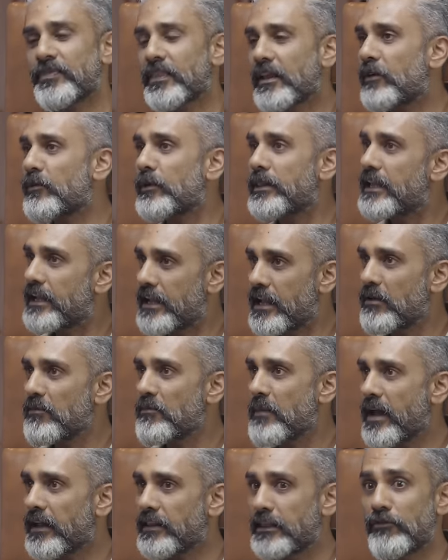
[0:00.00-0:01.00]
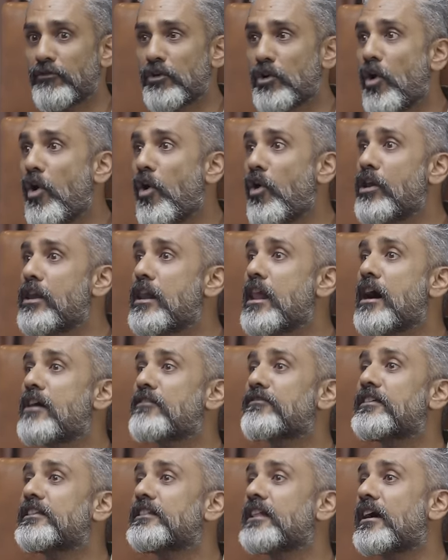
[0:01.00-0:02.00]
And when they came back, they were all
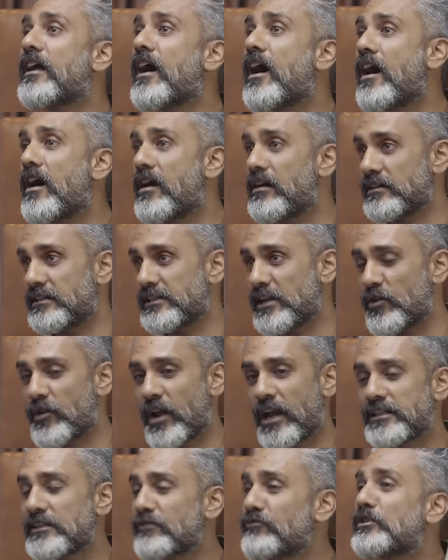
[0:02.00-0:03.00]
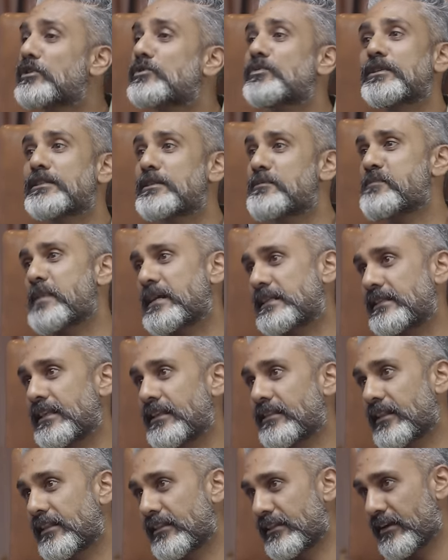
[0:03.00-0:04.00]
laughing their hearts out as if this was the best
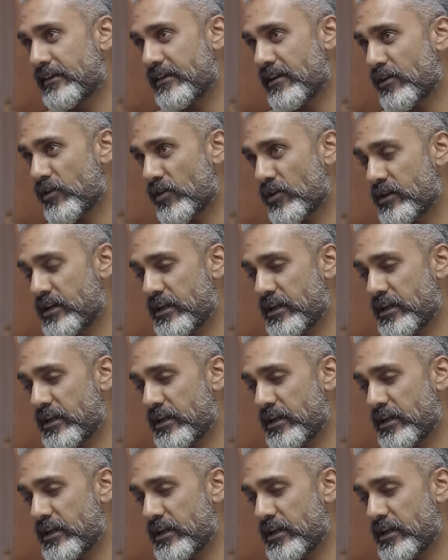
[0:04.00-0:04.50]
thing that they'd done all